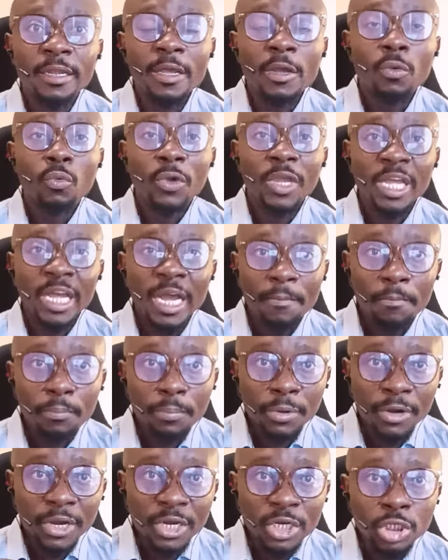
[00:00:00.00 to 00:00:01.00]
we can
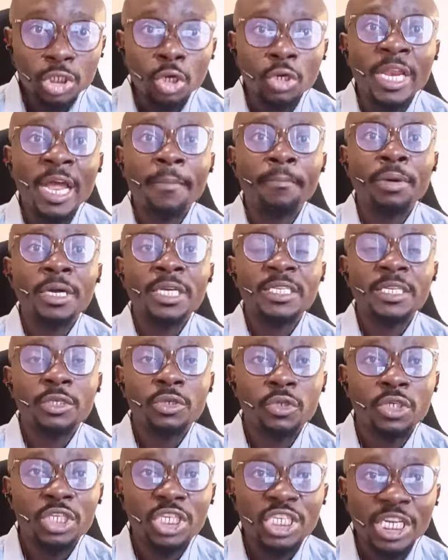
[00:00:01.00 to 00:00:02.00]
pressure that person
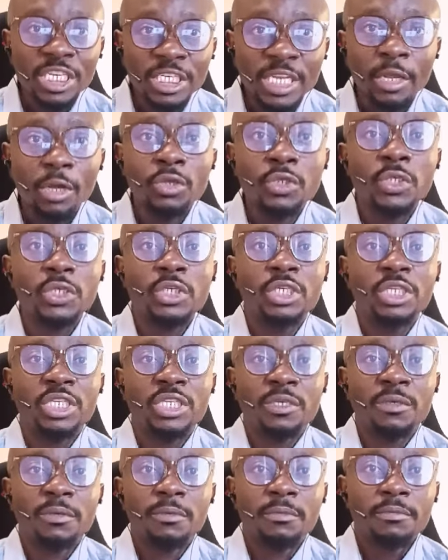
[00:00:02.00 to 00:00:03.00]
to change the
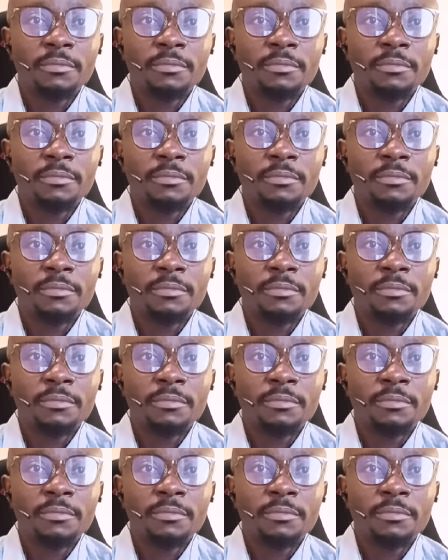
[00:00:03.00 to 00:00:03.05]
constitution.